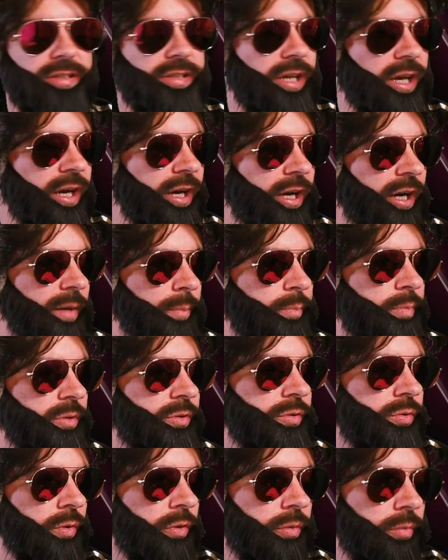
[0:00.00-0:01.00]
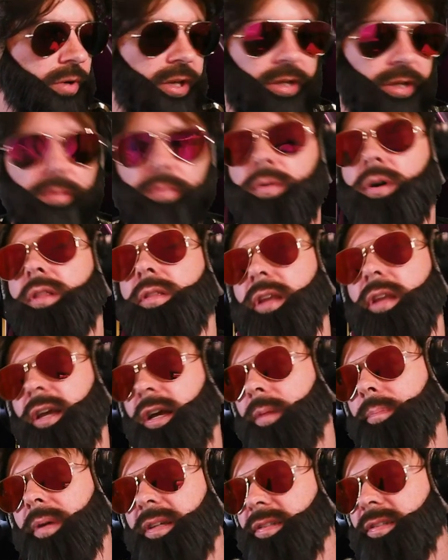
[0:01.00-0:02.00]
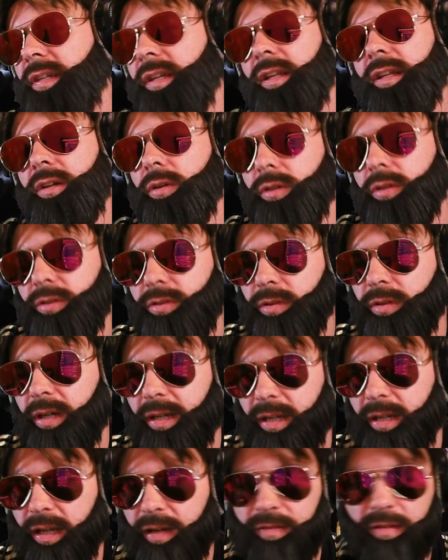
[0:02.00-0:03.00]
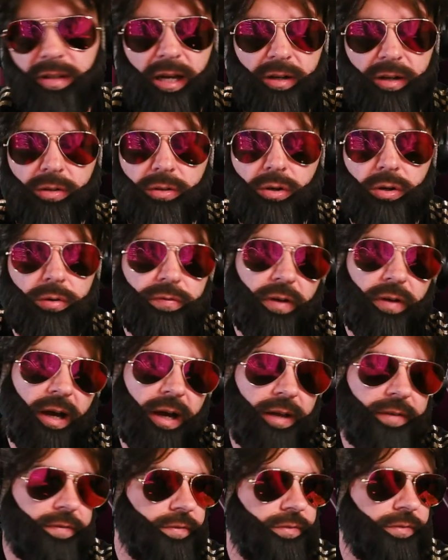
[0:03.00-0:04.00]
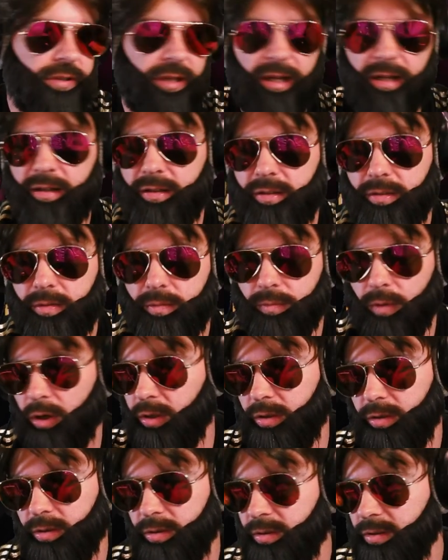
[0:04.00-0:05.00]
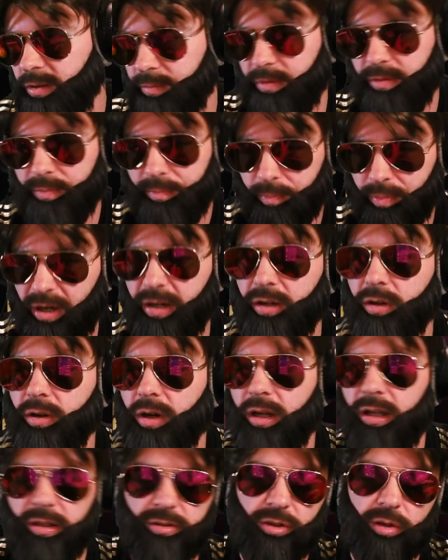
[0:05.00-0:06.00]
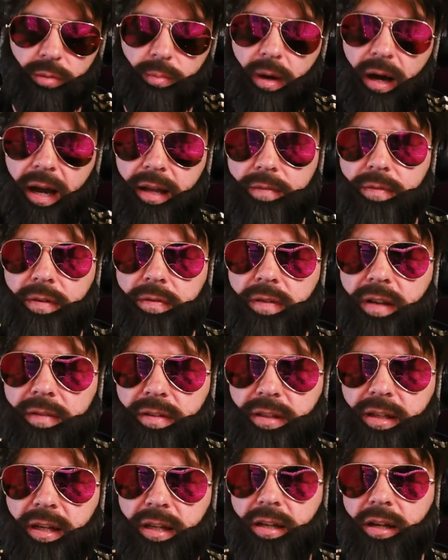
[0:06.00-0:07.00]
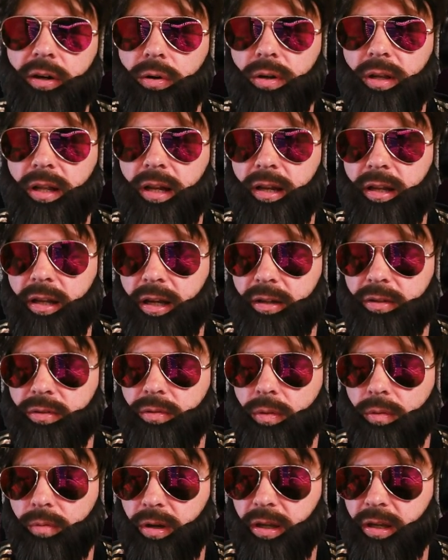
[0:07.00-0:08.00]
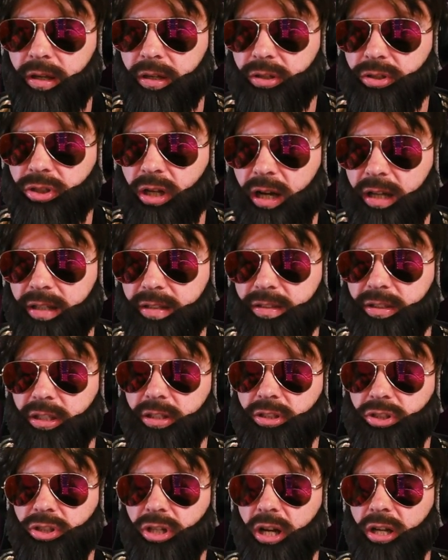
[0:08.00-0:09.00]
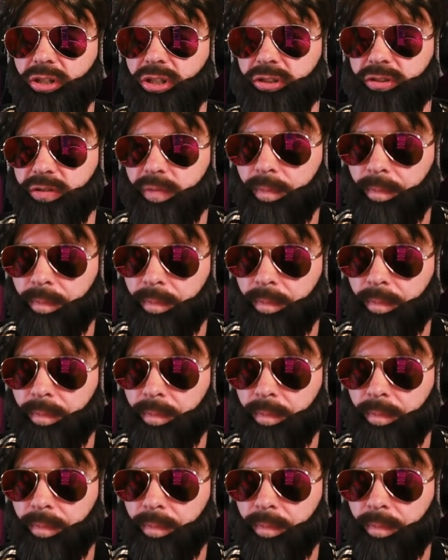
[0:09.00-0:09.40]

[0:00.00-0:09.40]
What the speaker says: are up to 3. What they are basically also at level, I don't know, 5, 10, 1, pretty early. So mine with level 10 are already at 3 charges.